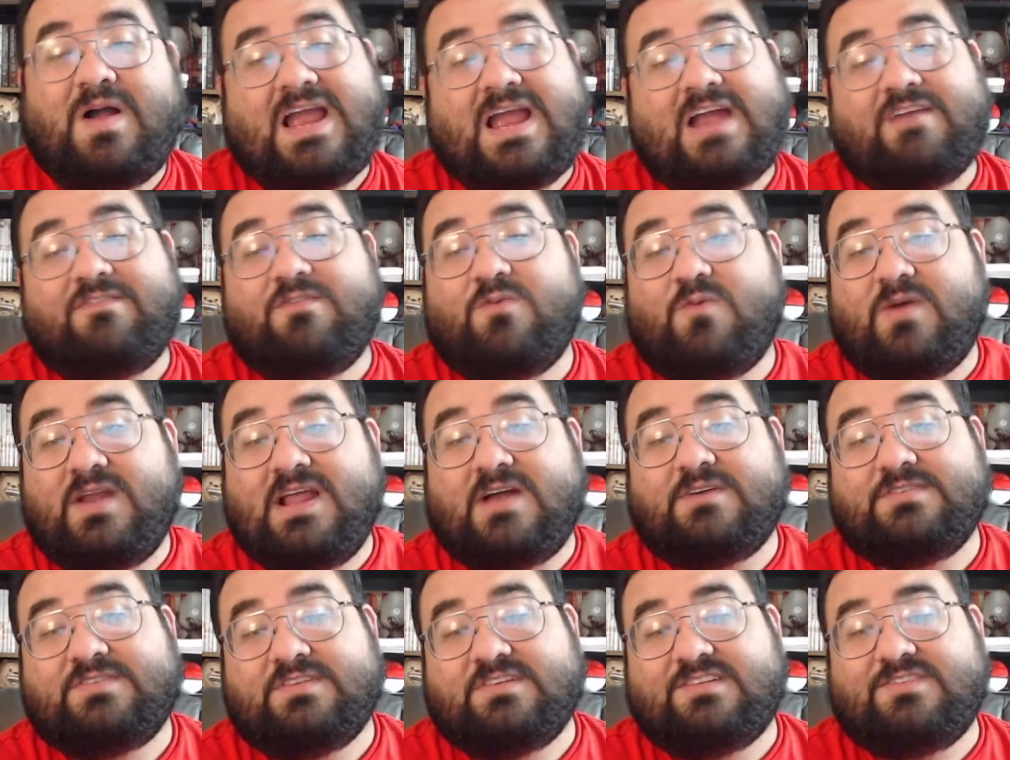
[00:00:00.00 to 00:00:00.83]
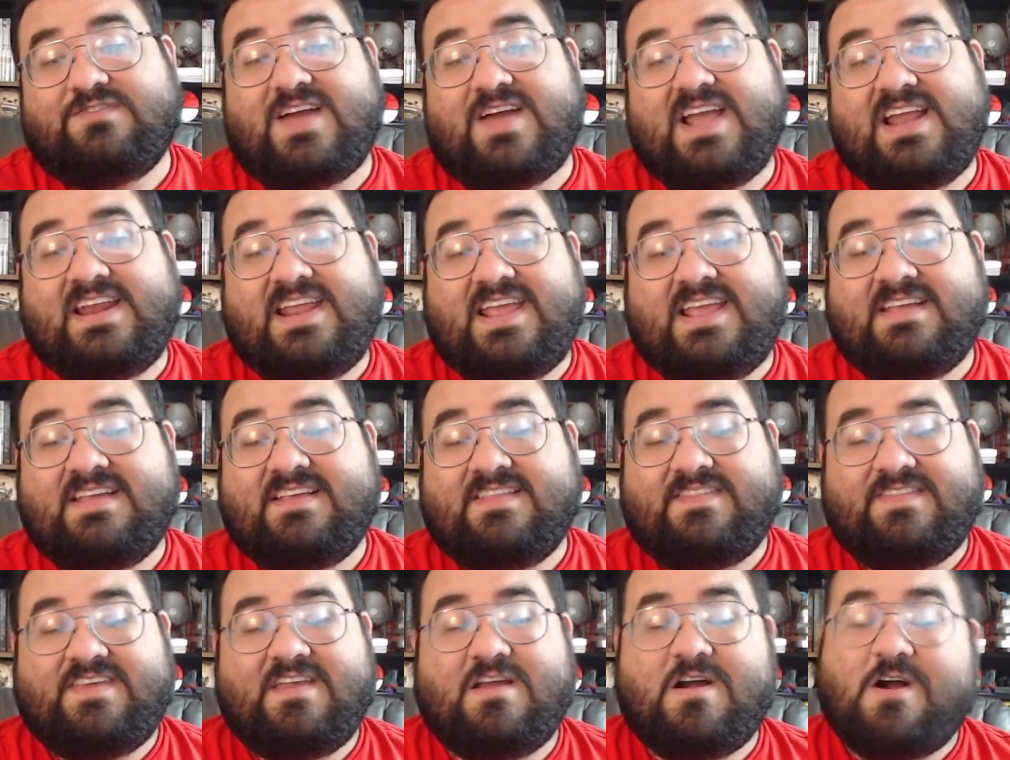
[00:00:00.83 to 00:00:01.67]
everyone else is fighting,
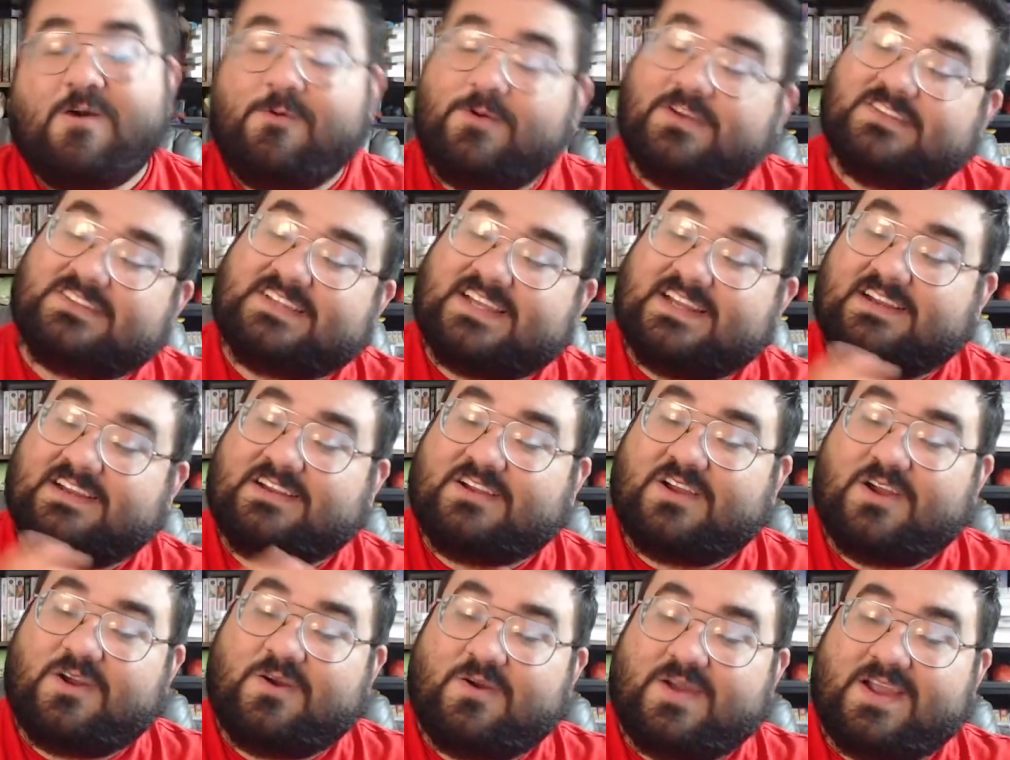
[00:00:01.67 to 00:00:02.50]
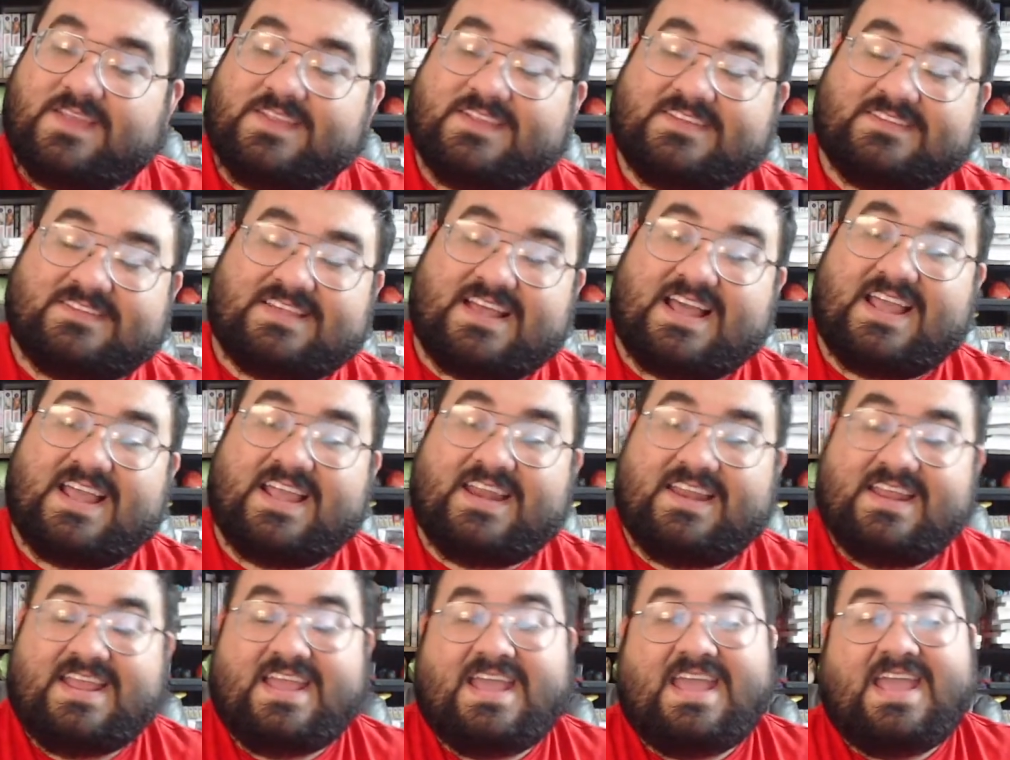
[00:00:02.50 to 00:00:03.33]
they always kind of go in the
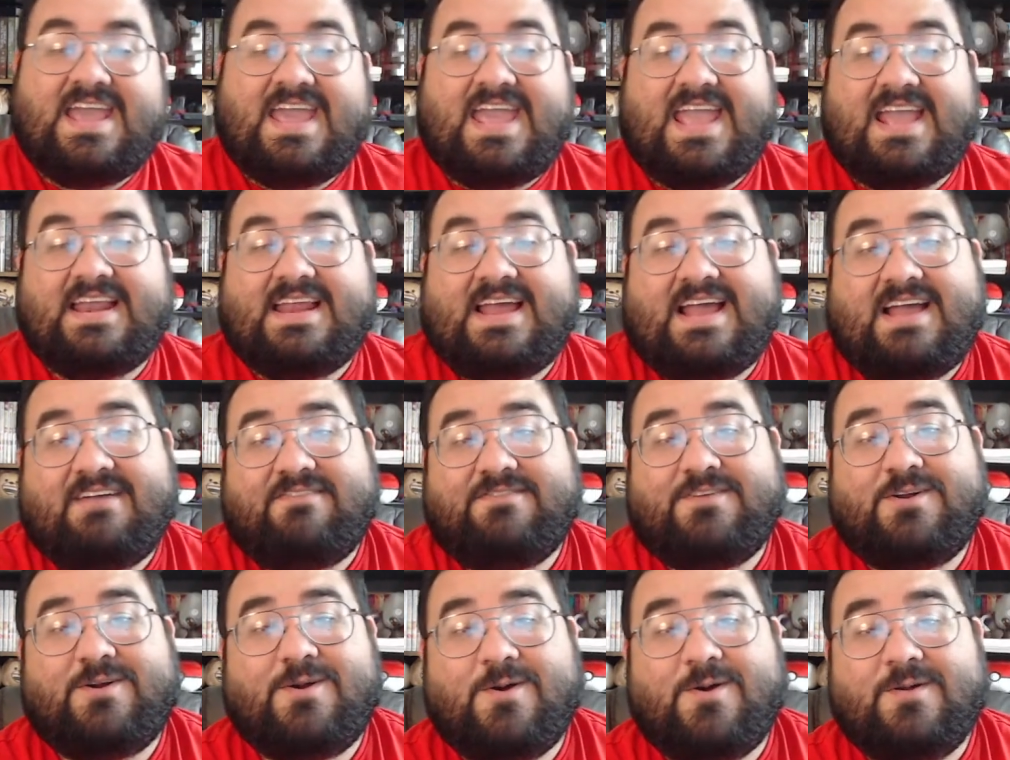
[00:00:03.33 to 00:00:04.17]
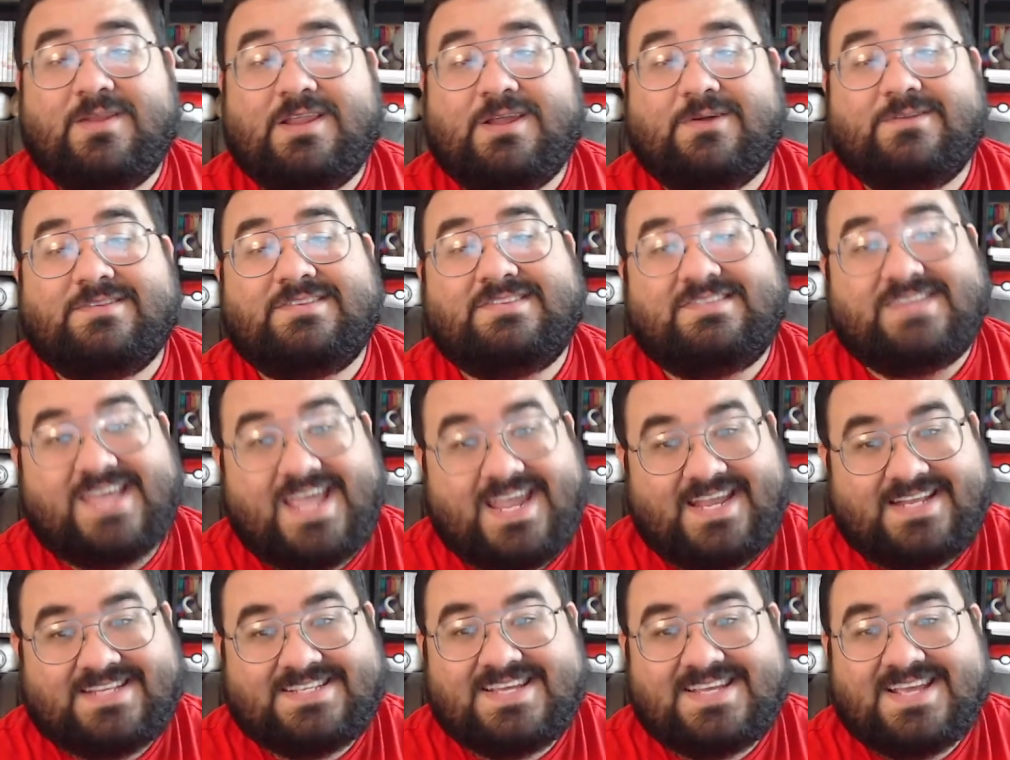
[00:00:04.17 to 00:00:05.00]
side and have their own little
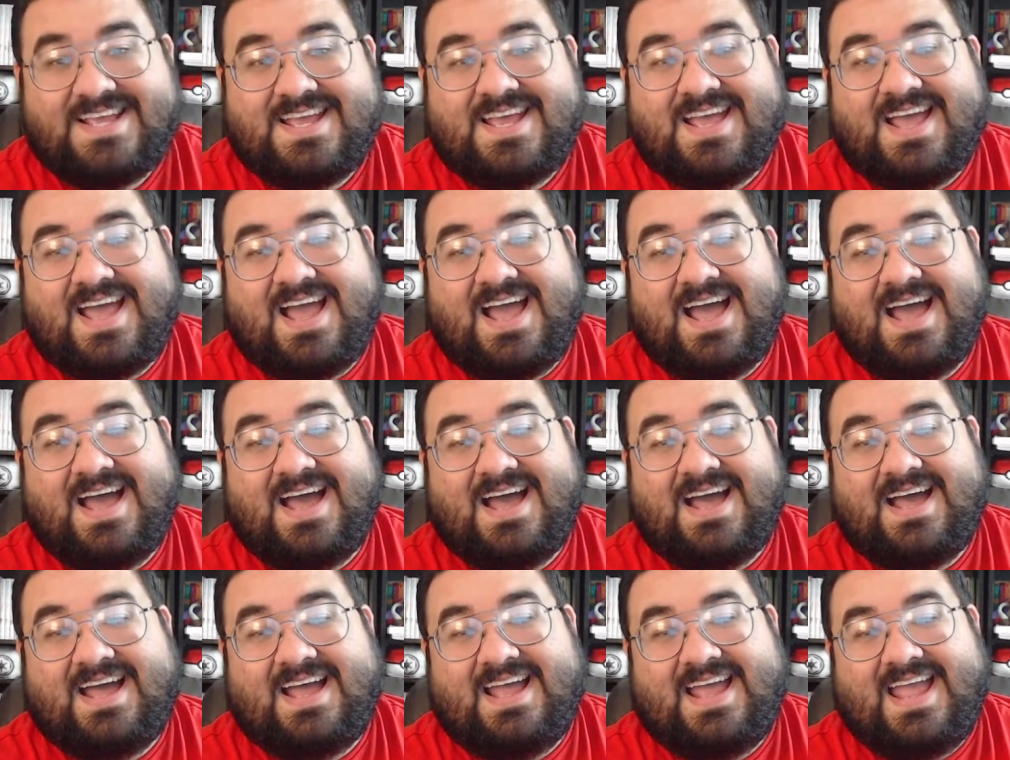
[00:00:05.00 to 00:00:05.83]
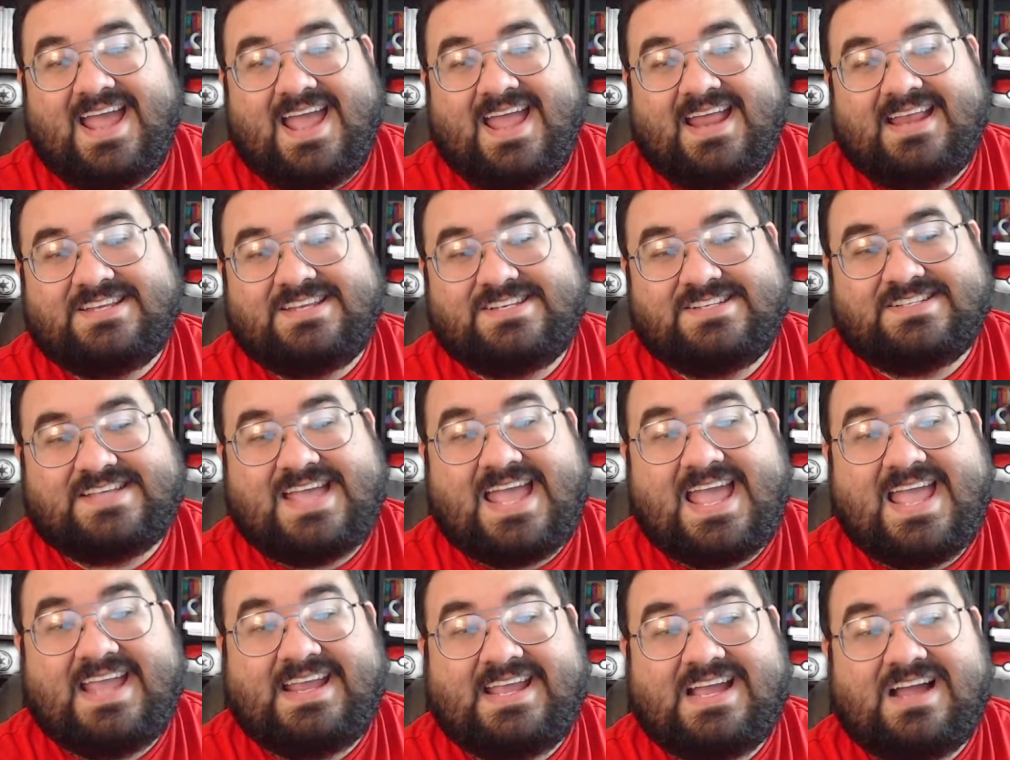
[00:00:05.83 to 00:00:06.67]
date. And just
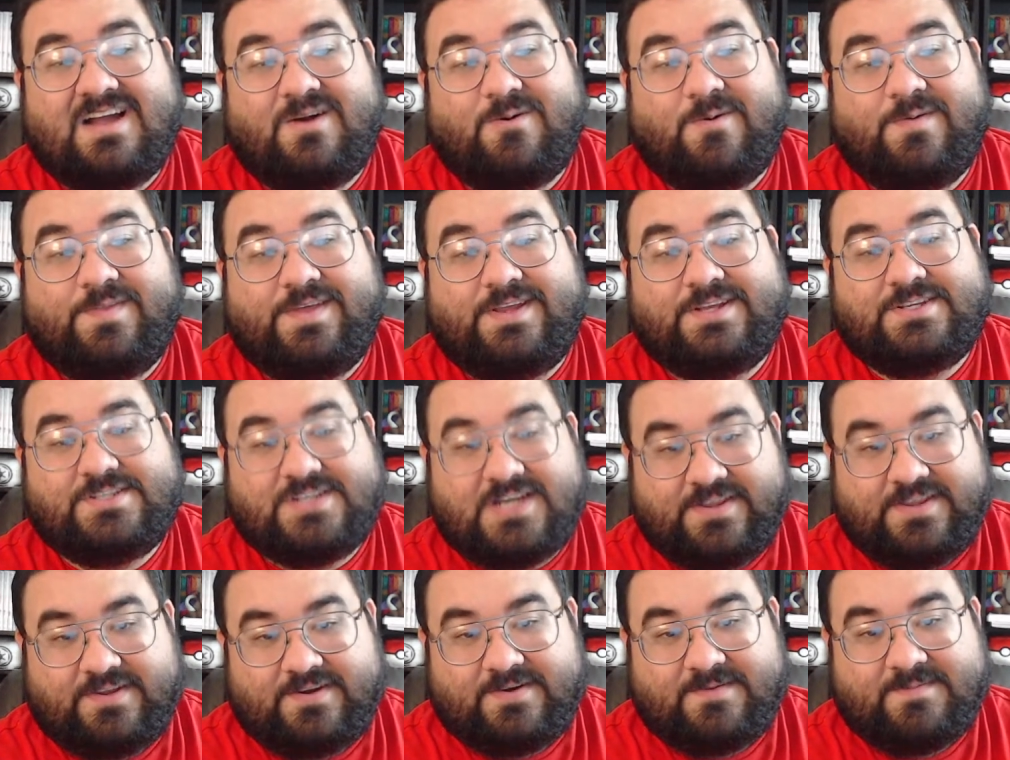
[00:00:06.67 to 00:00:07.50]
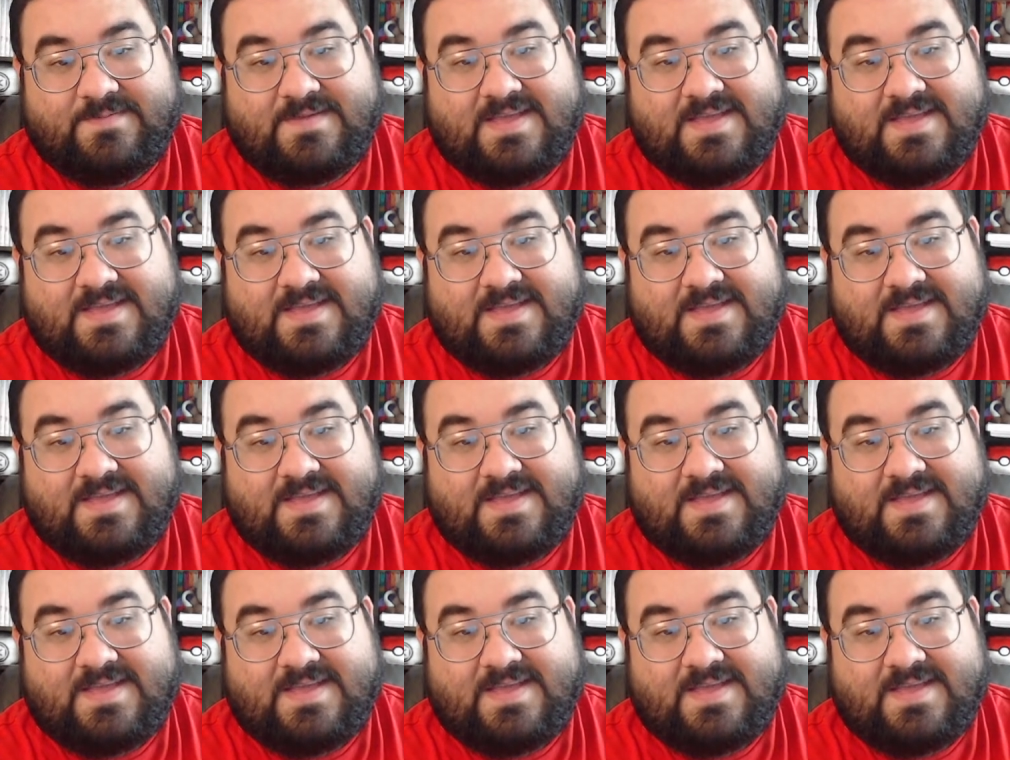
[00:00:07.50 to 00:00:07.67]
hang out with each other.